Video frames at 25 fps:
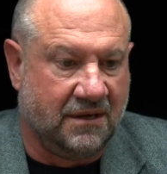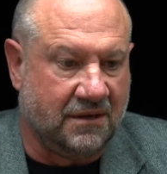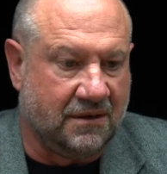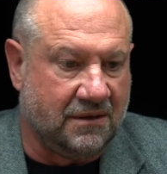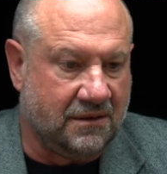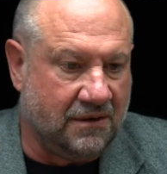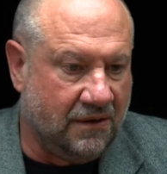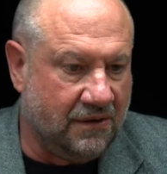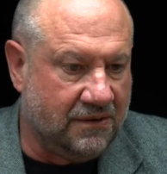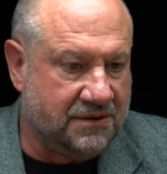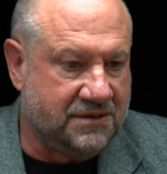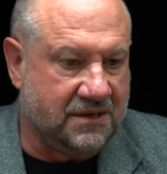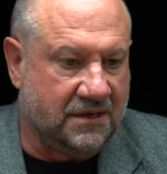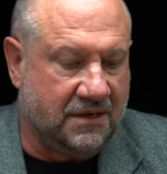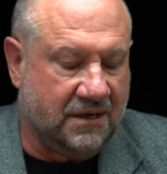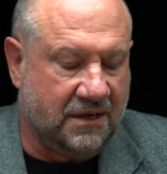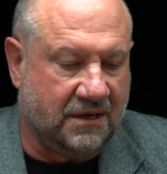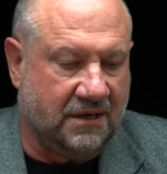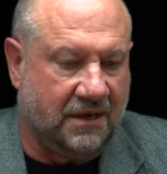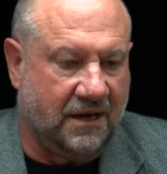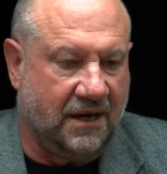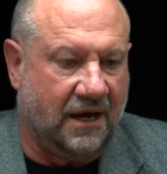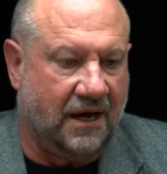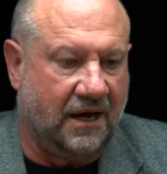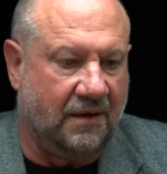closing the
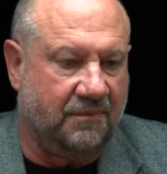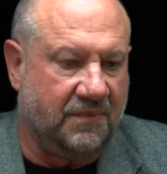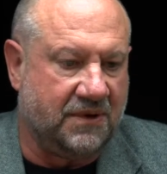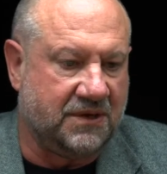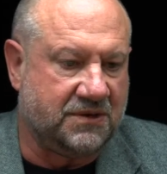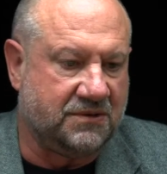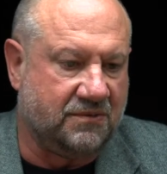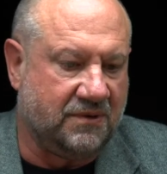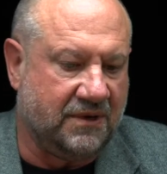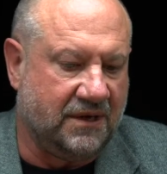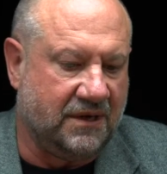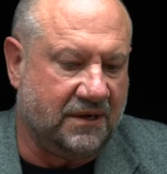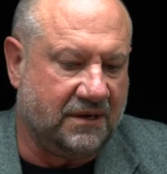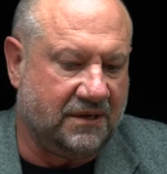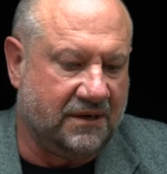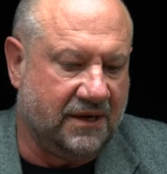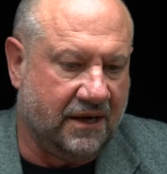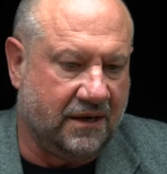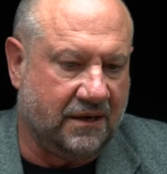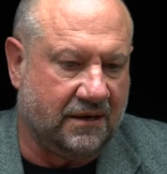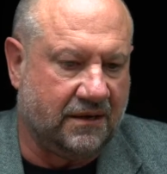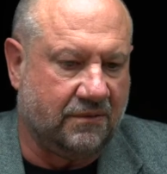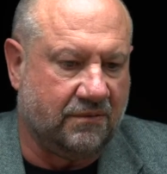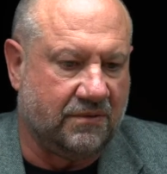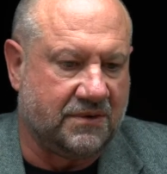gap between
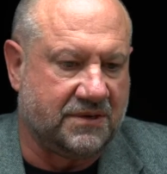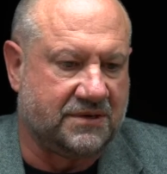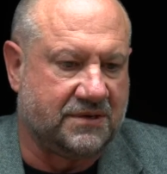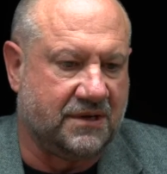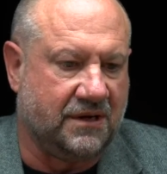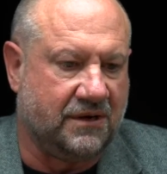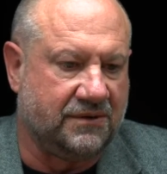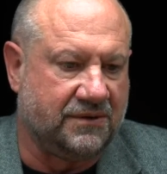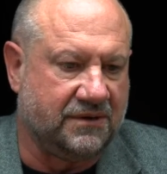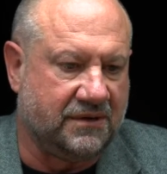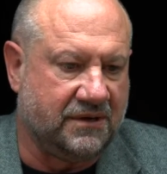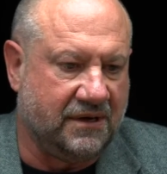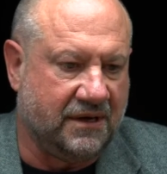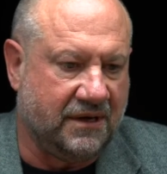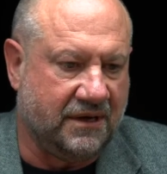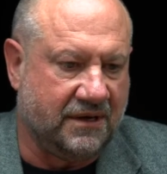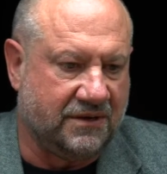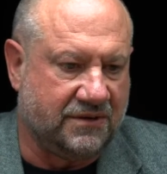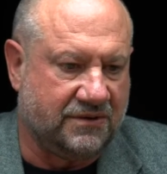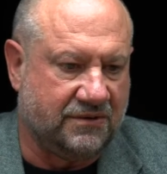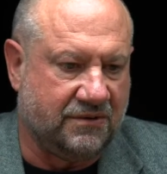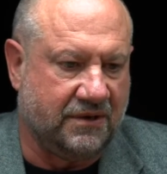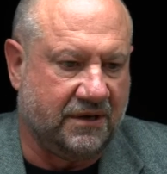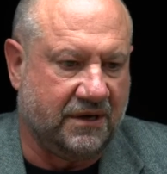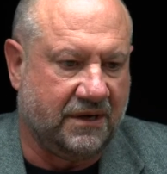getting the result and getting
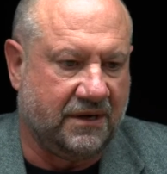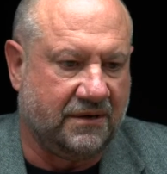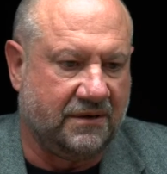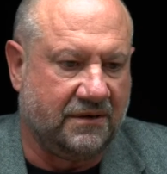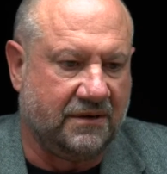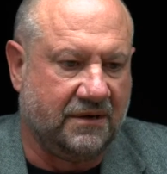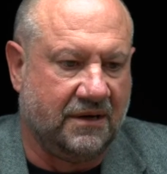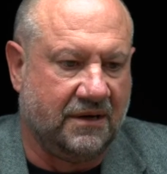treated.